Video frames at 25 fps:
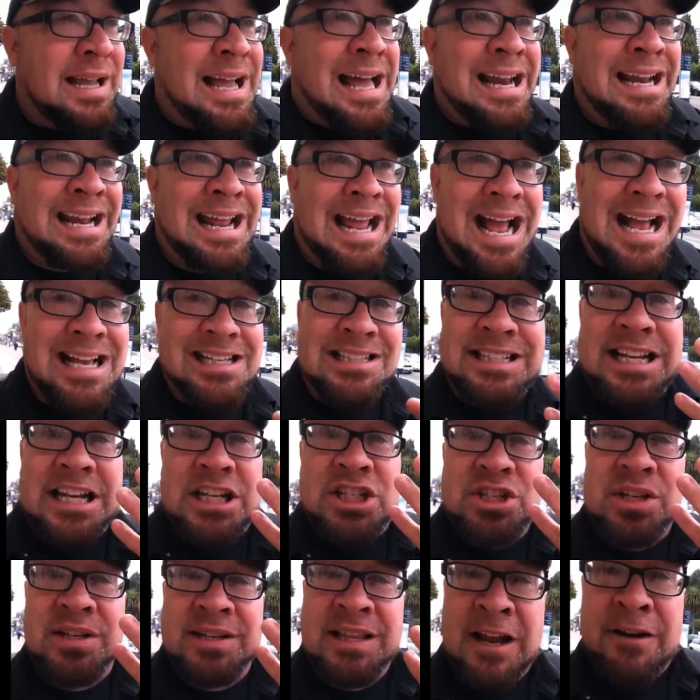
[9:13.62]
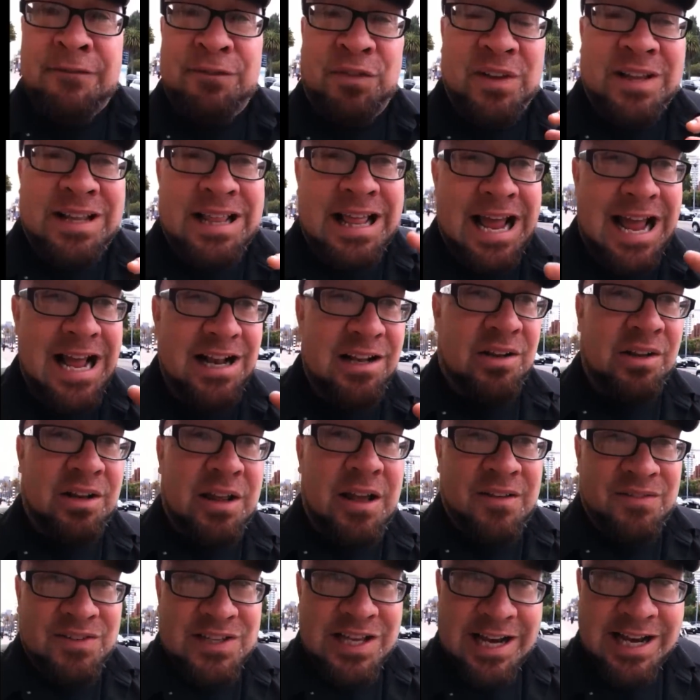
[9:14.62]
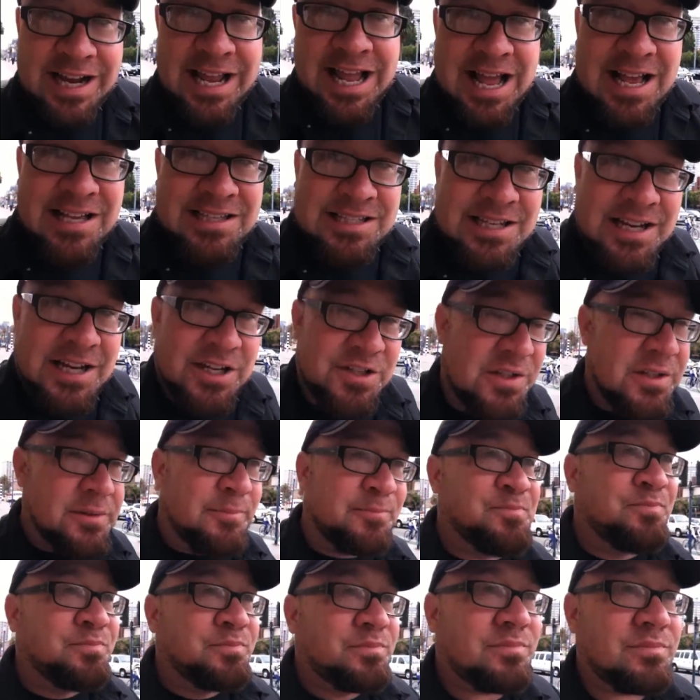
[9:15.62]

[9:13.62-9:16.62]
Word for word: at a gas station. Thankfully they had gloves at a gas station.